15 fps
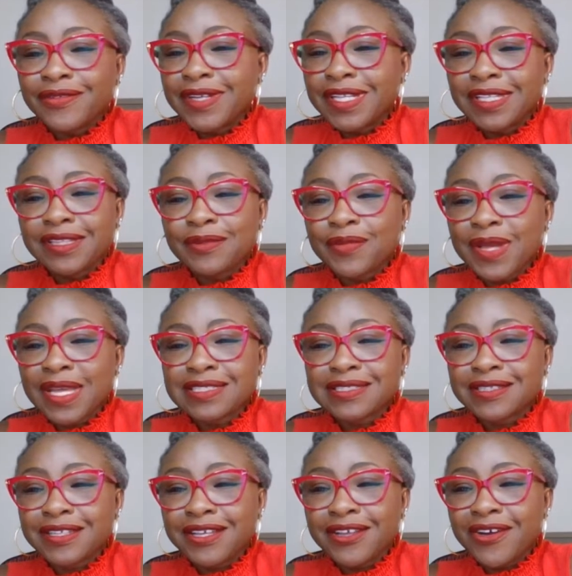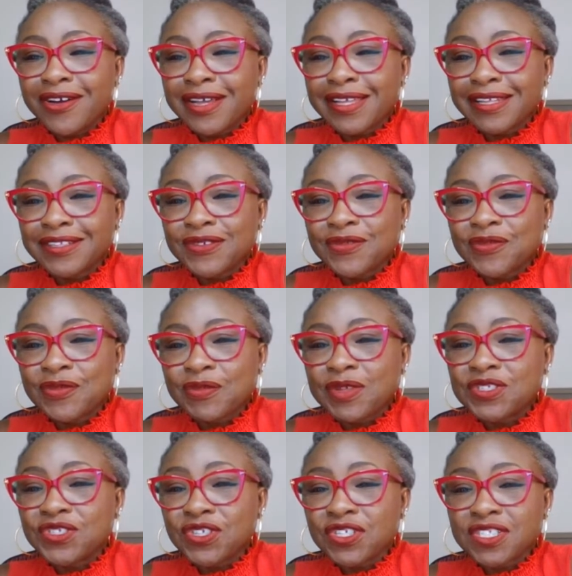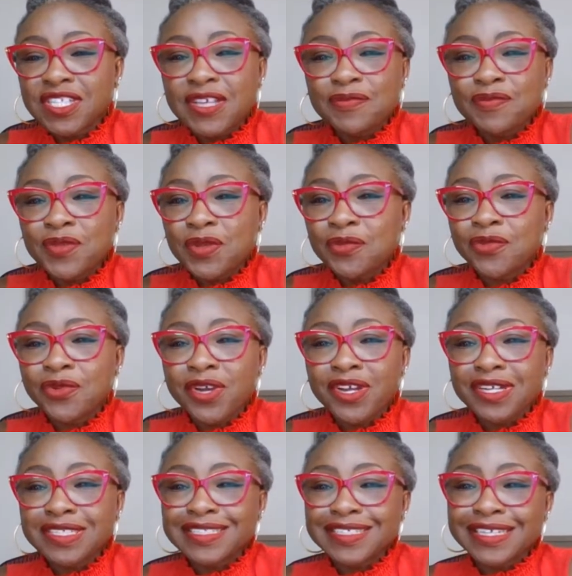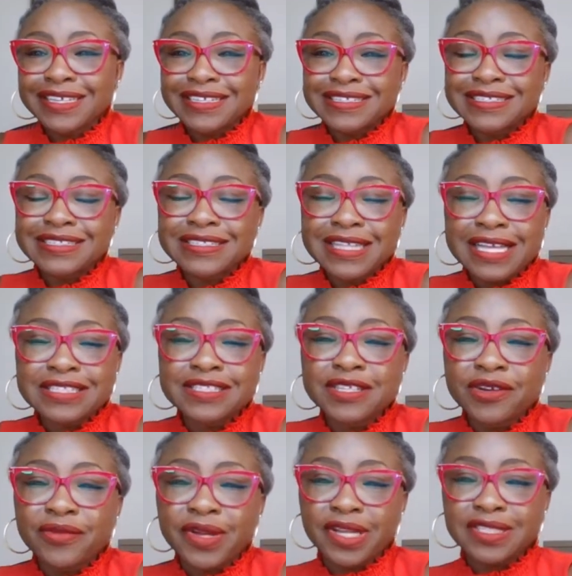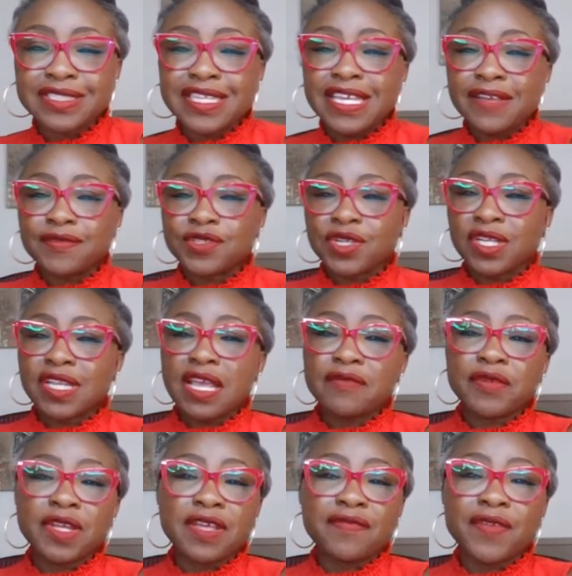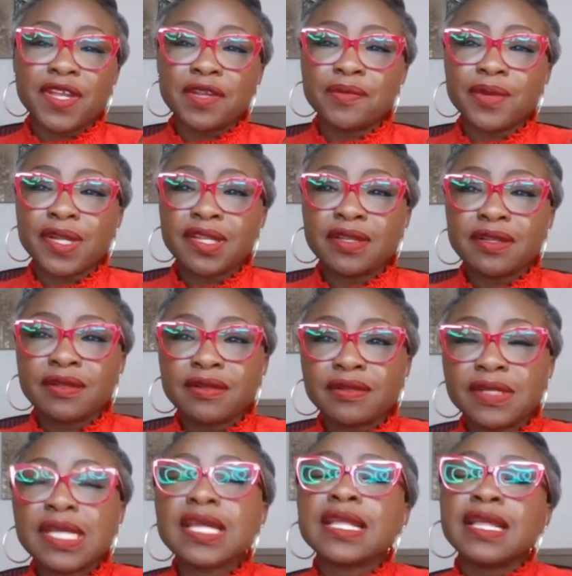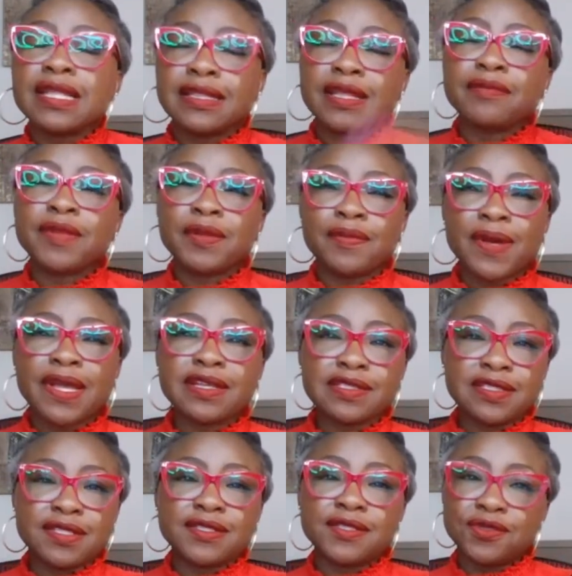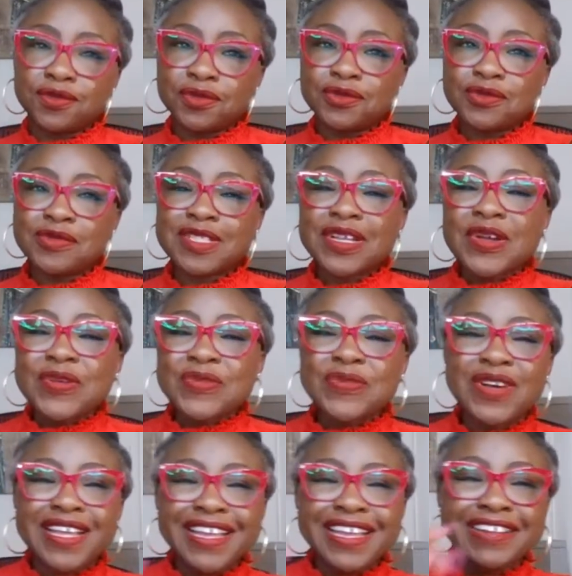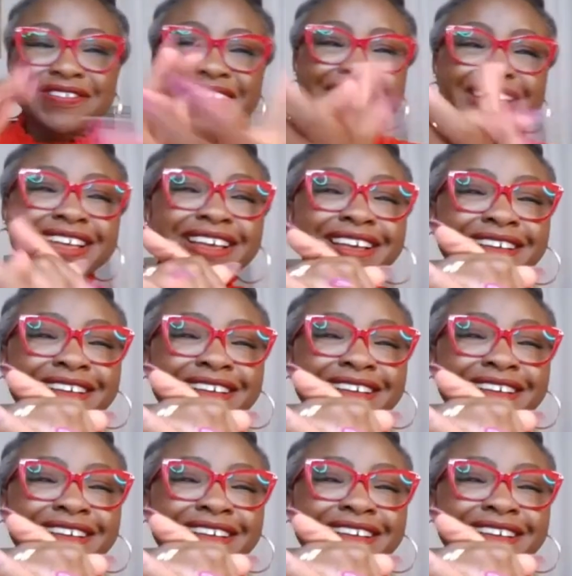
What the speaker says: Really, the best y'all can do for me is just keep me in prayers, because that's the greatest gift you can ever give anybody. And then meat pie and sausage rolls. But anyway,